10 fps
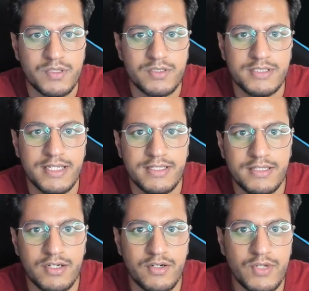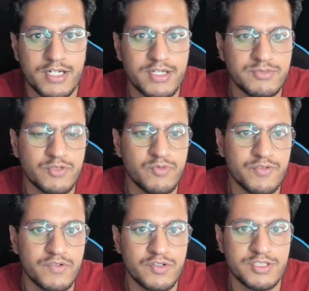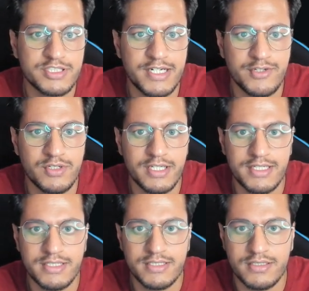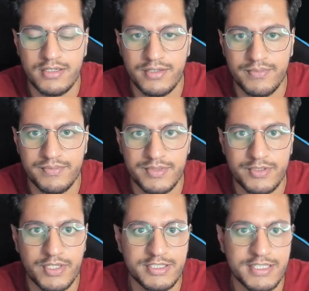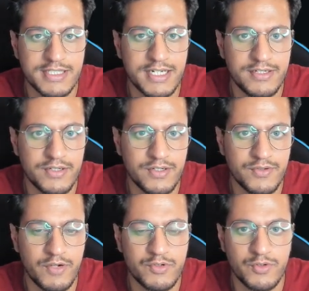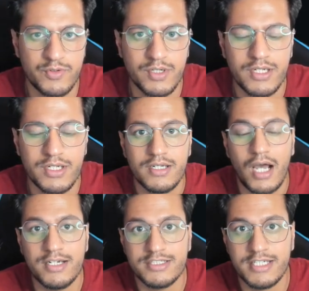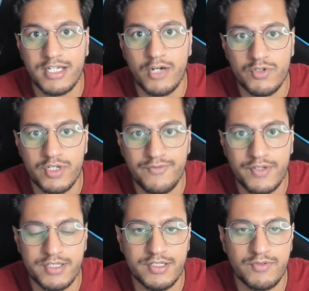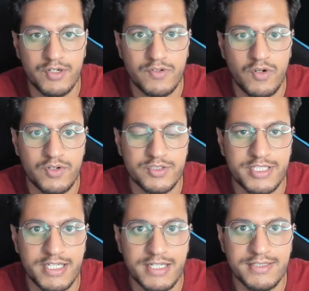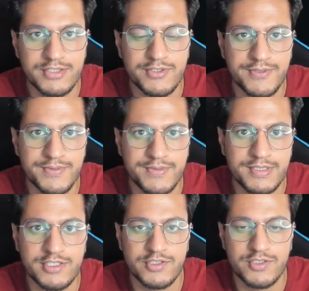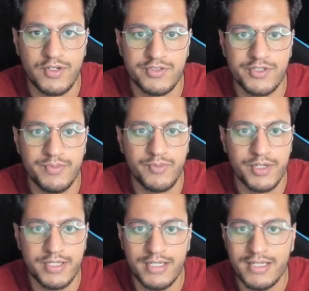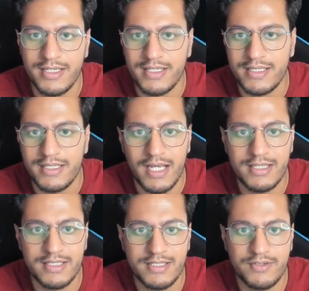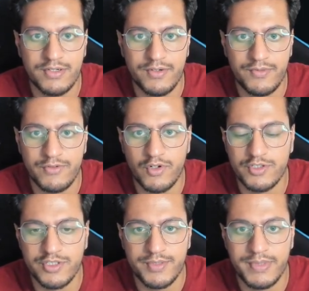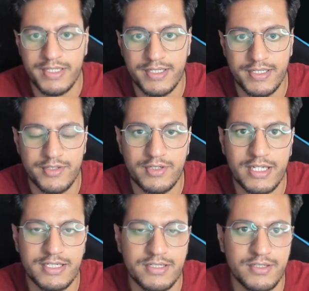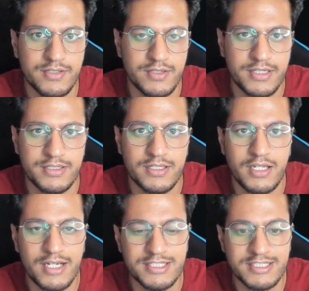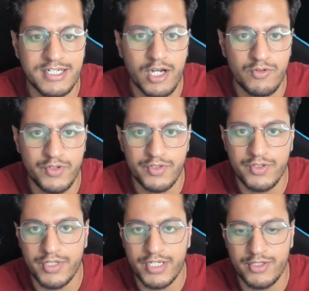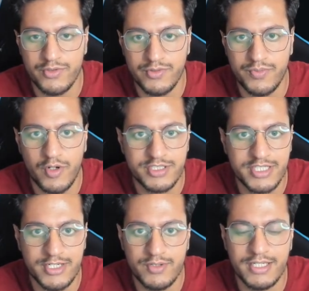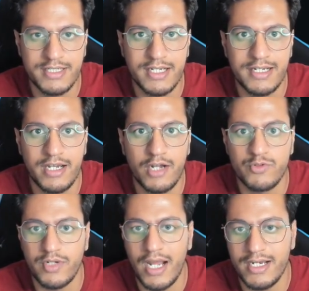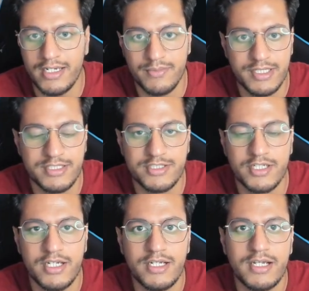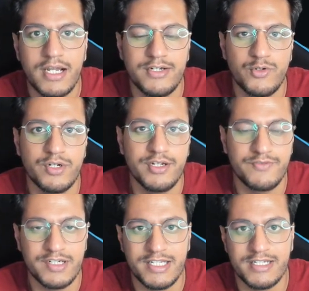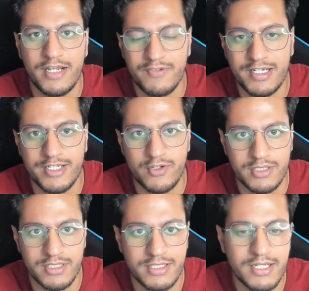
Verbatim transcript: Then when it comes to workflow scheduling, um, you can see that you have to understand how to configure workflow auto scaling so this is also important and then uh, we have to also be you know like uh, understand how you know you can do pod scheduling and how to add limits and node and affinity, affinity all that